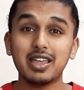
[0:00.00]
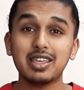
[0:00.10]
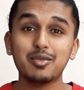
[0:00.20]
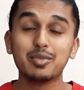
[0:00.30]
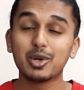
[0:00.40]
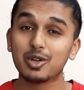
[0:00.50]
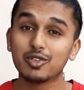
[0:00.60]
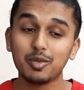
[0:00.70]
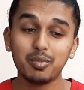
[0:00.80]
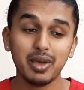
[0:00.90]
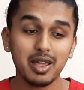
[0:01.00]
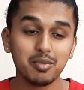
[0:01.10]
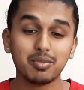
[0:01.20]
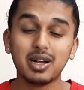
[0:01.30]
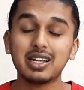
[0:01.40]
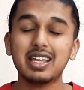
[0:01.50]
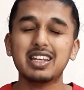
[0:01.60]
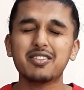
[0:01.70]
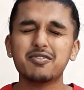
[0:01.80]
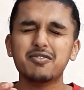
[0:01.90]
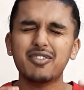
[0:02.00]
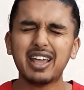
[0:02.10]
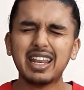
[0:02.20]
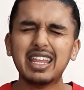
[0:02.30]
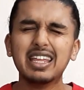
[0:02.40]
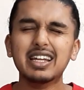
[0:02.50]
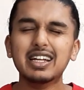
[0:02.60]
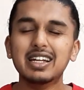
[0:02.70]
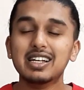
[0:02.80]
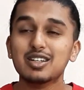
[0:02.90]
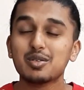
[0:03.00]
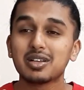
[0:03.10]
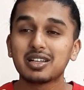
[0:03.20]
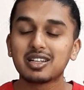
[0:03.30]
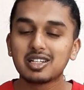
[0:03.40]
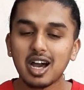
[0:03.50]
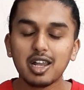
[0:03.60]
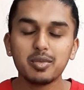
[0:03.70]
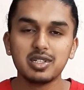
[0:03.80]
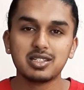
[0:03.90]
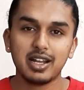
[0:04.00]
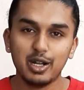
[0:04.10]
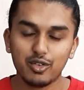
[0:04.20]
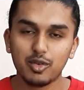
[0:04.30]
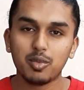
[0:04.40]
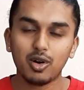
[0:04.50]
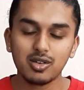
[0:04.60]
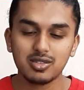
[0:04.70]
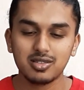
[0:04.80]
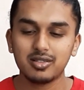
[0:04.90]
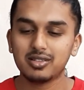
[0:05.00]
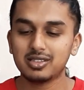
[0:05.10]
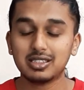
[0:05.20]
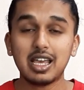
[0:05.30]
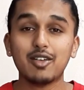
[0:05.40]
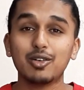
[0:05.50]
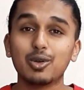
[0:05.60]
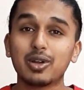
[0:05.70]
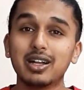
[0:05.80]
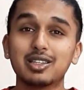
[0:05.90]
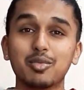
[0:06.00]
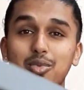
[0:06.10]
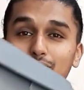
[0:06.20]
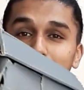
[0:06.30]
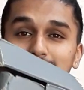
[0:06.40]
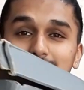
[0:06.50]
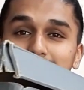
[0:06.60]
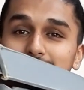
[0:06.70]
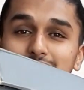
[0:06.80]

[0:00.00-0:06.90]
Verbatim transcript: very beautiful pair but in a very garbage kind of a box just have a look at the box